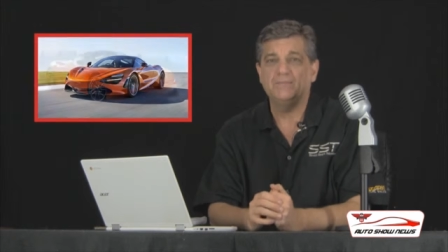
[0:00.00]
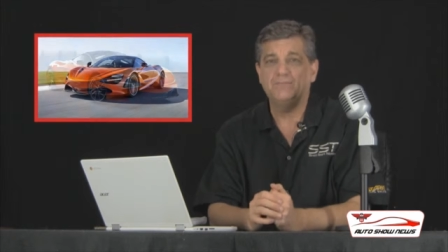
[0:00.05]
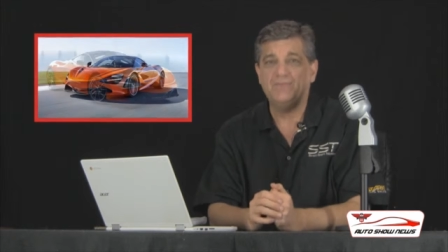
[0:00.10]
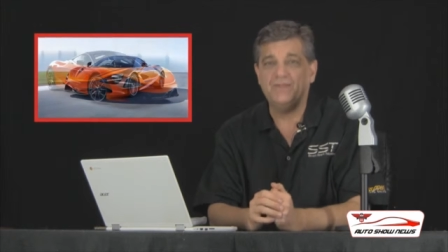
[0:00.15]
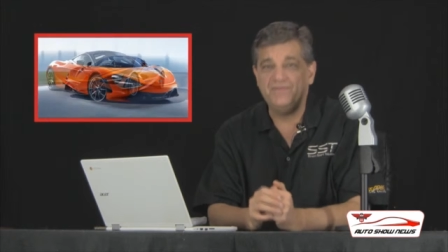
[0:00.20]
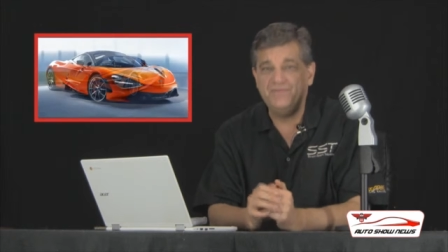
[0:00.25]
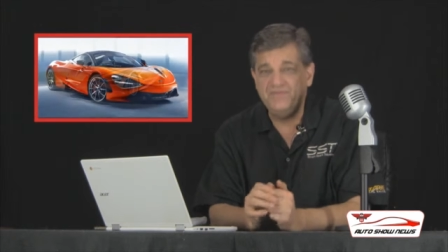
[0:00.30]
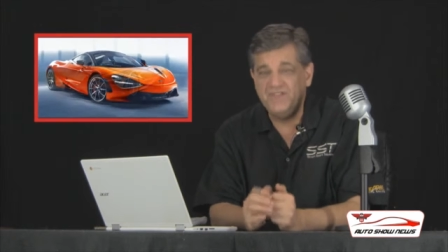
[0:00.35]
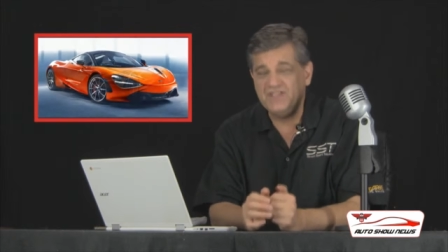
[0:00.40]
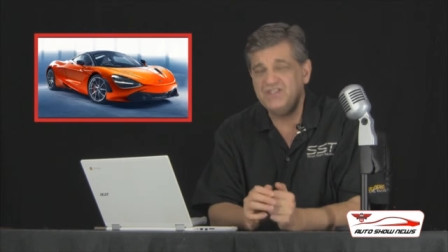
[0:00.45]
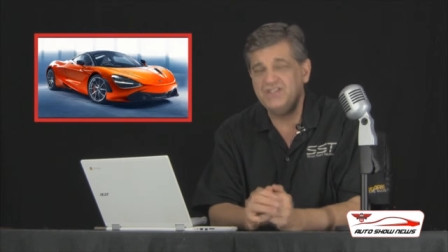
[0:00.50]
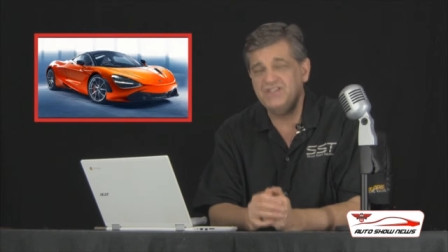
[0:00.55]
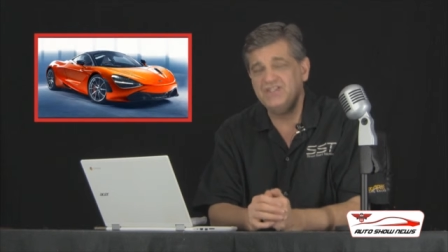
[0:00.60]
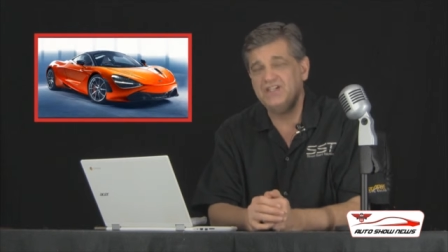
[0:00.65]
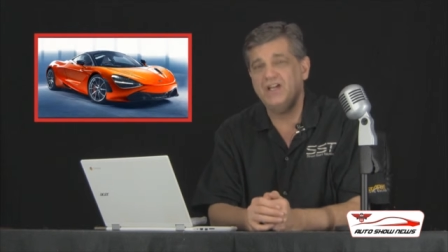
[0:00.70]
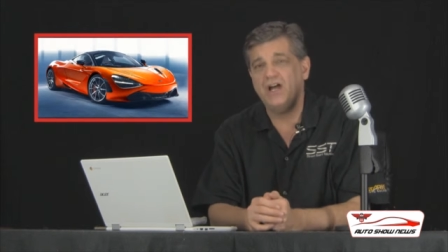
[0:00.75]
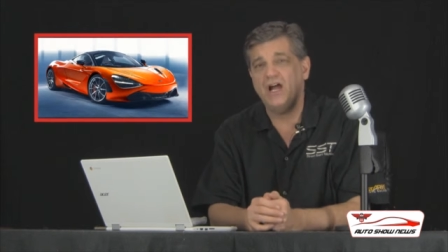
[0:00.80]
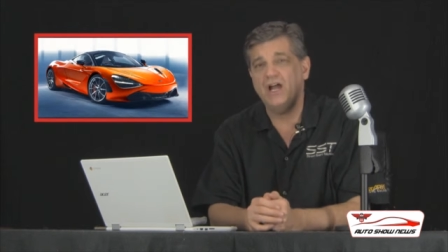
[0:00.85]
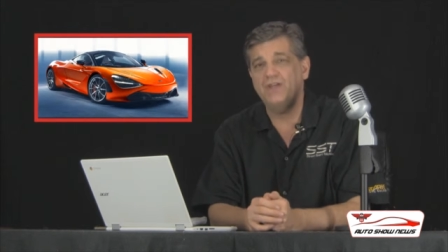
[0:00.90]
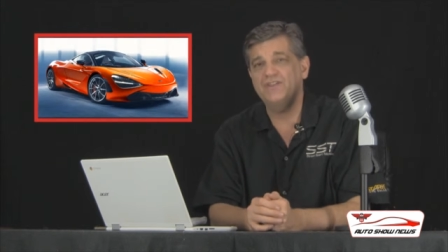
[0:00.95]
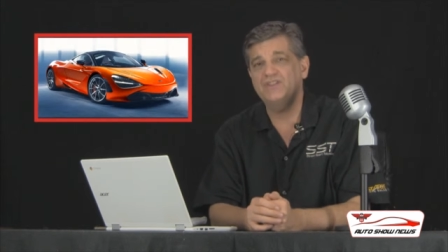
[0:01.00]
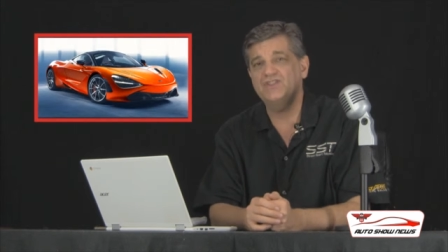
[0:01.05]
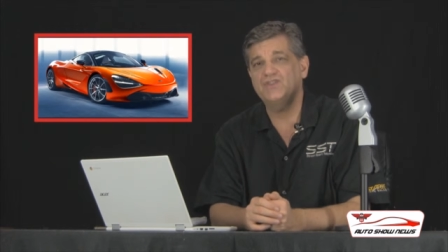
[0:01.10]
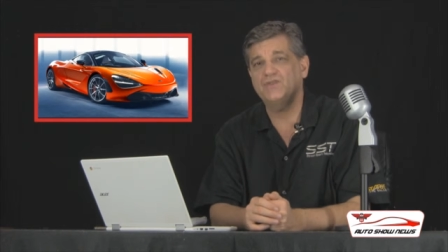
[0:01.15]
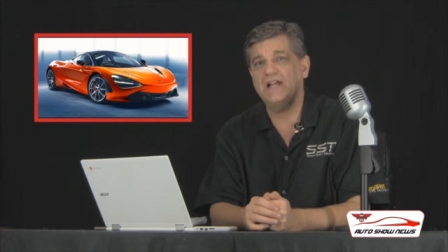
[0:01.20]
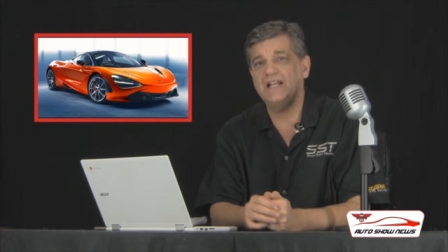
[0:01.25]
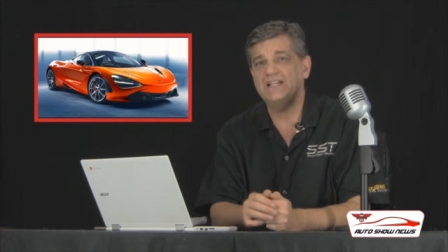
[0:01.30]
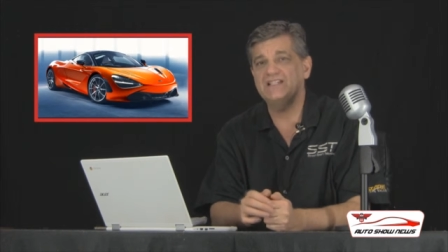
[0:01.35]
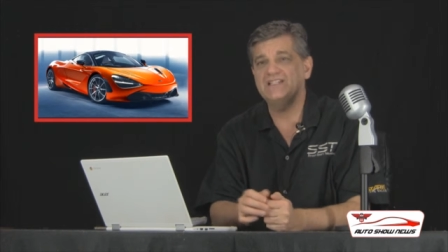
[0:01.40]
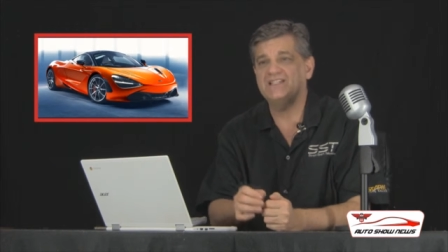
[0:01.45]
But this is a car that
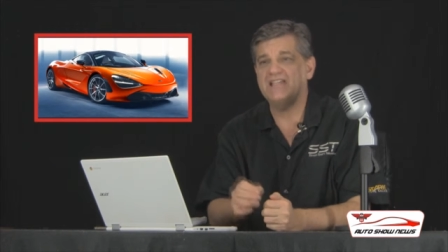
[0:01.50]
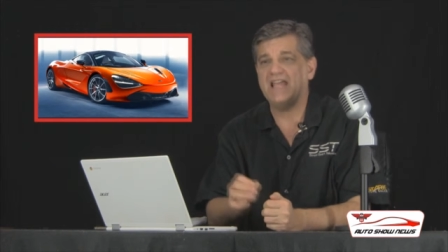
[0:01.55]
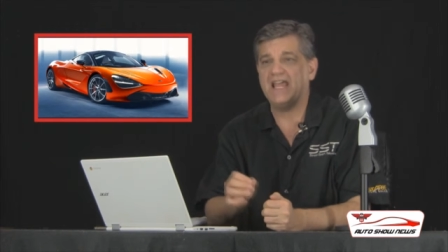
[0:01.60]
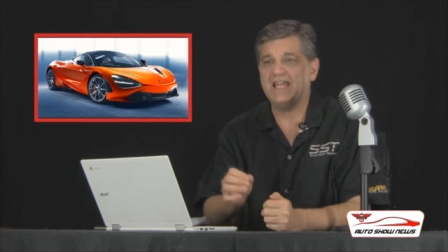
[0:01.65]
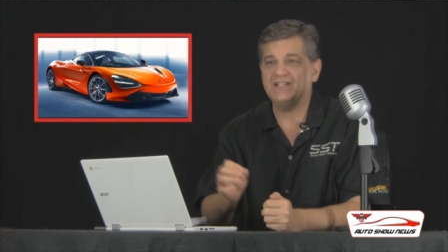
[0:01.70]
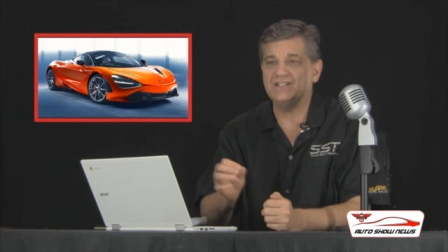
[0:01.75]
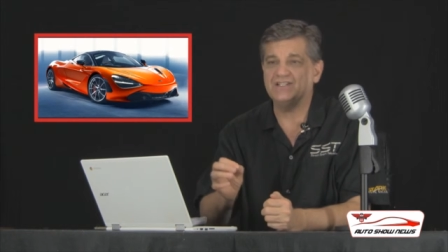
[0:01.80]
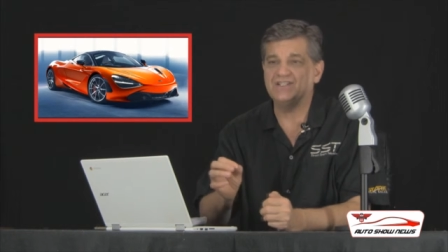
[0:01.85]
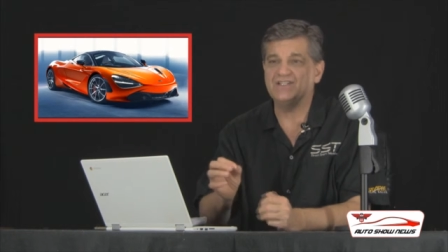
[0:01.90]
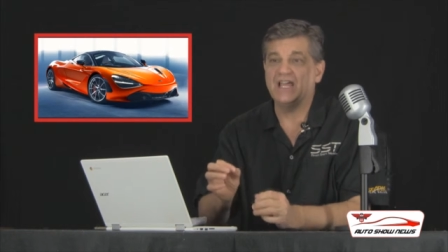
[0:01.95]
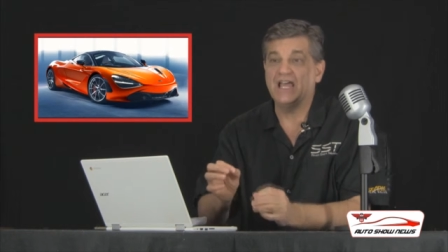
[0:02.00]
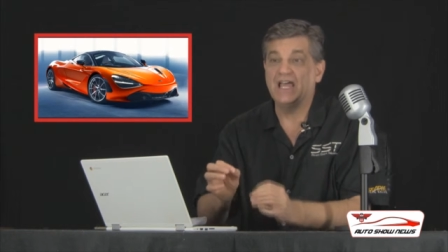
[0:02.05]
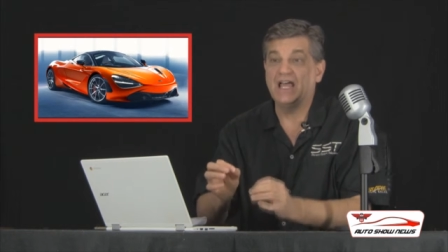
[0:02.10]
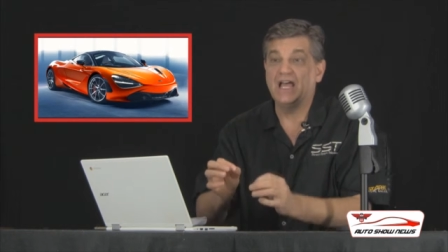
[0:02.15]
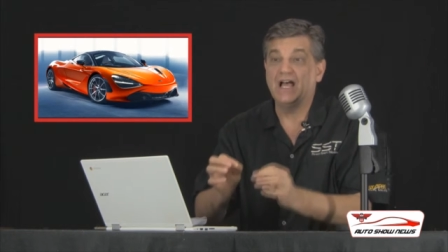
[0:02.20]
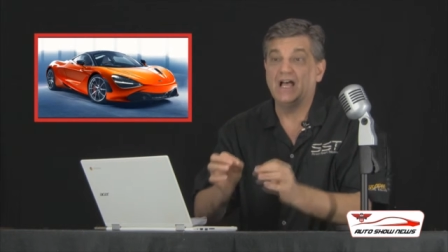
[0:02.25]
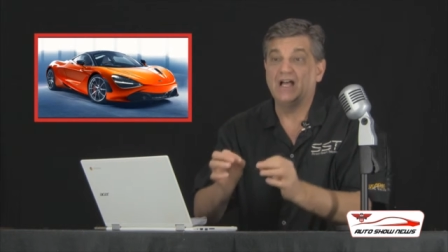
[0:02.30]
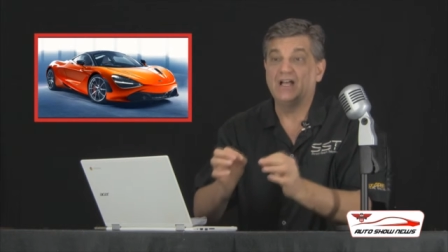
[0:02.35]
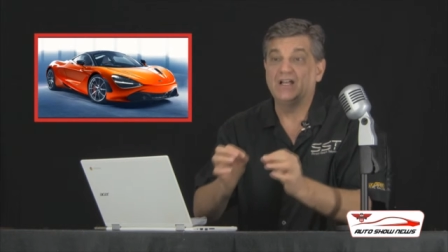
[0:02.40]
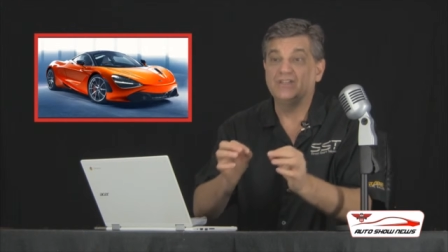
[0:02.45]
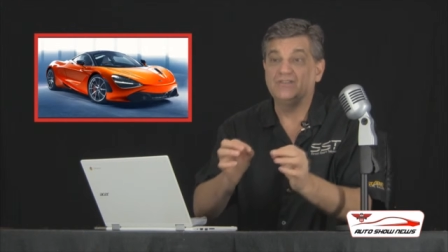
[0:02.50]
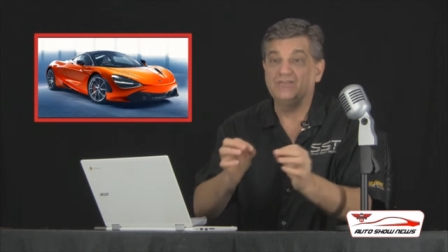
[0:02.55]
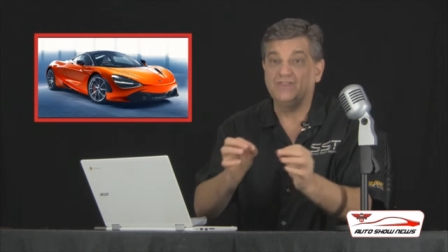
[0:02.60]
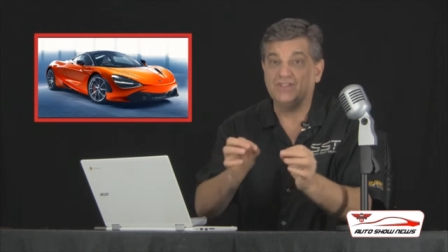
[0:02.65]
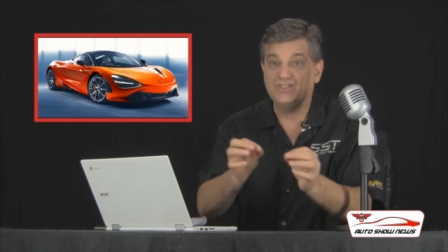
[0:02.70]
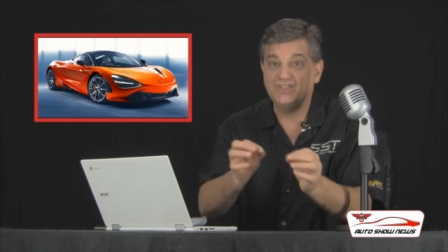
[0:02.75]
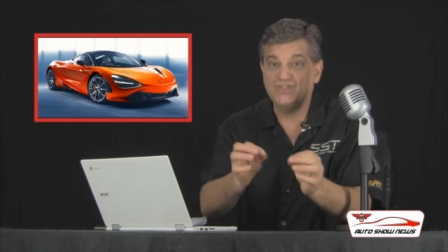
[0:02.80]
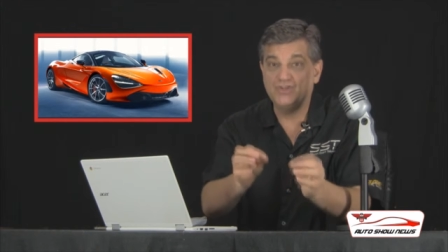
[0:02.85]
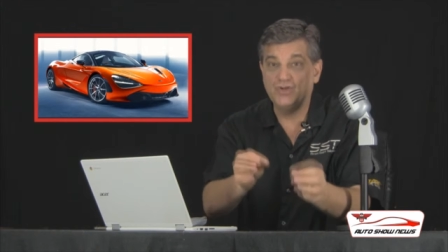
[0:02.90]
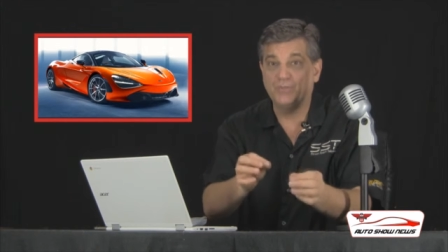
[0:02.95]
transcends
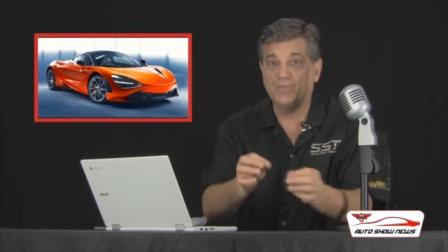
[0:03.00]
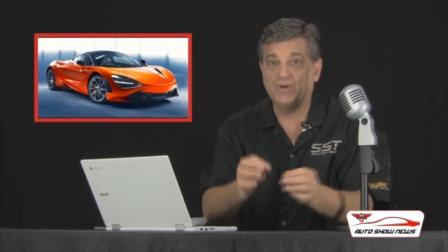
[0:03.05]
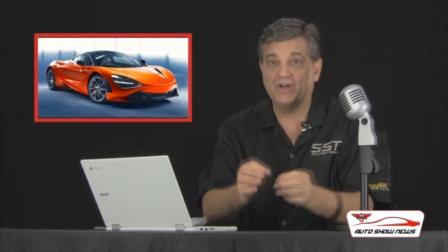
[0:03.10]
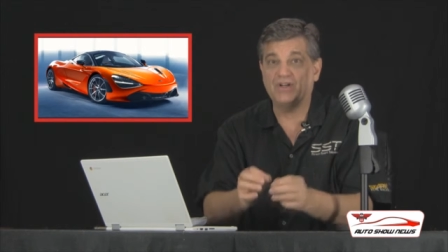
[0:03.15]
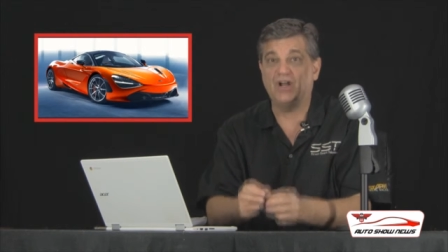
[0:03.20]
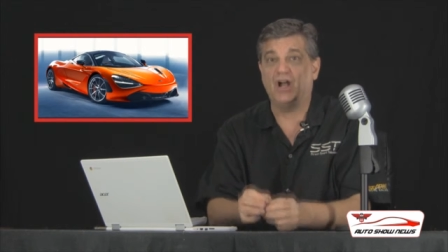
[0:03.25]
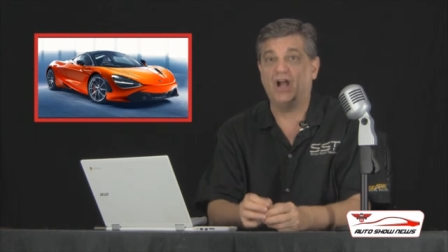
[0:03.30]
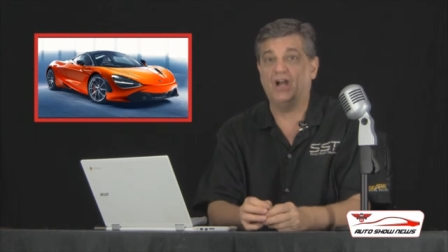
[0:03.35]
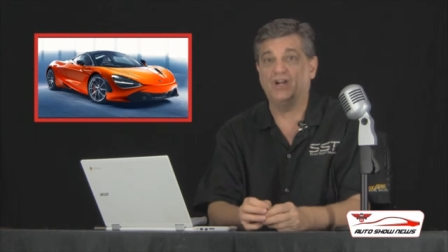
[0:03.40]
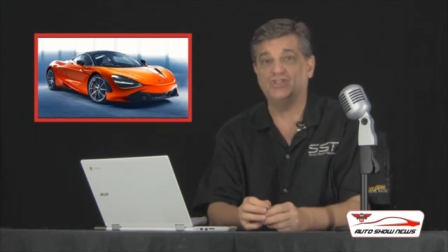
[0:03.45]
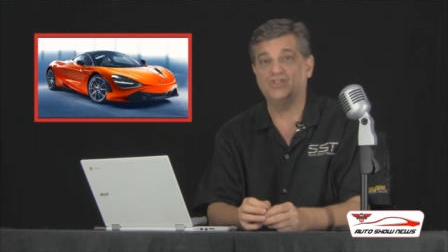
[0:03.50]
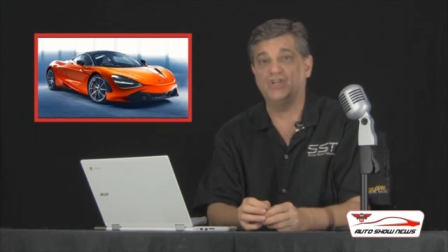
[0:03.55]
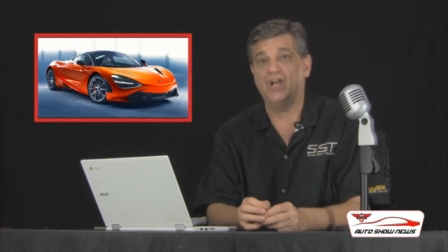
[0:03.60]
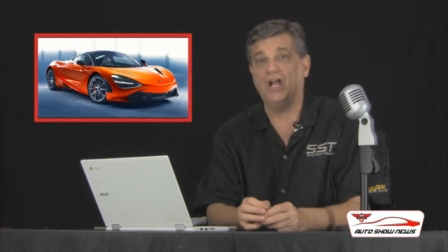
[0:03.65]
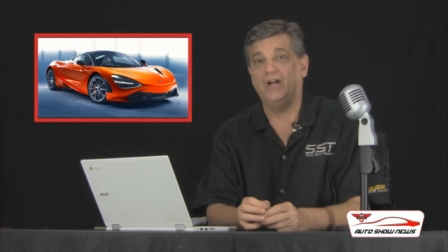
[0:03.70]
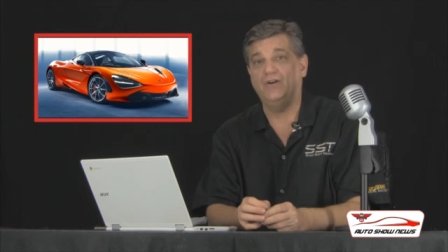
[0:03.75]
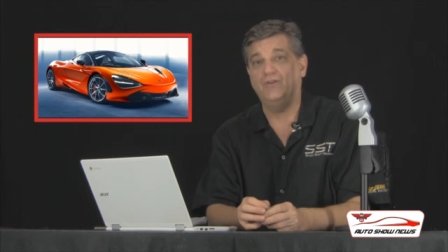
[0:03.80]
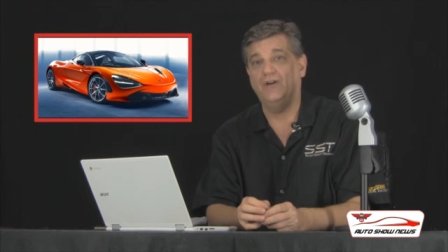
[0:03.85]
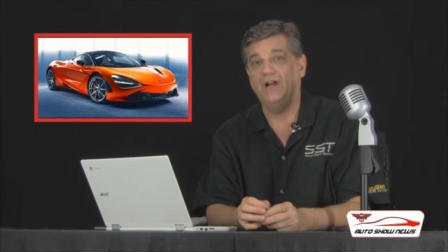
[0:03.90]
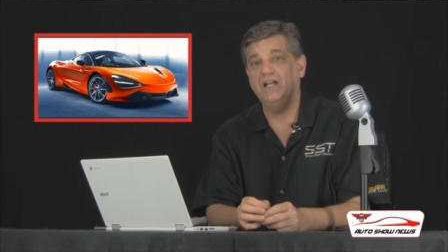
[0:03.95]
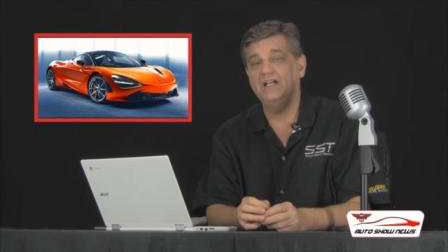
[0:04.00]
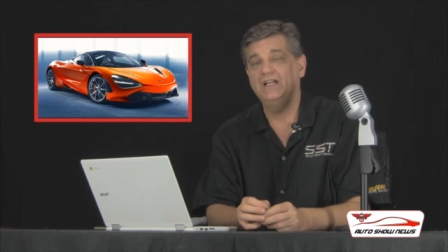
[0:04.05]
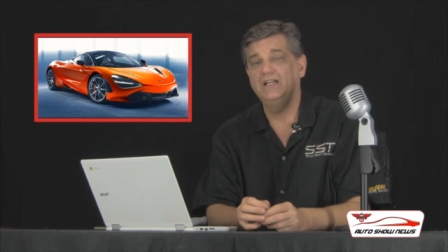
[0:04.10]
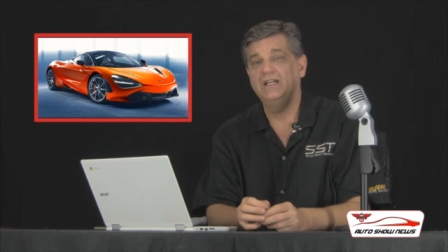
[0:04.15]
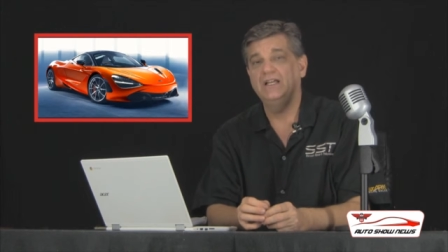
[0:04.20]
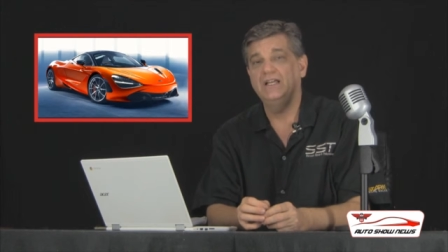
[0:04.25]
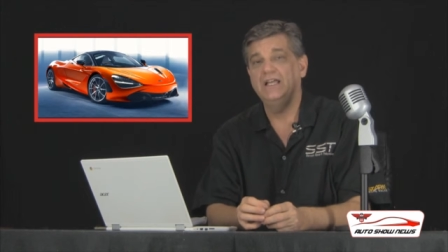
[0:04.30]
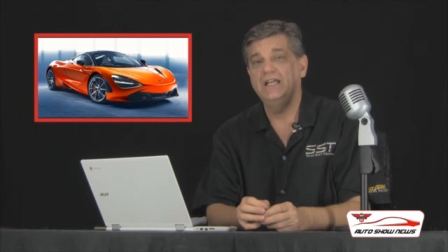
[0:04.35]
the supercar genre,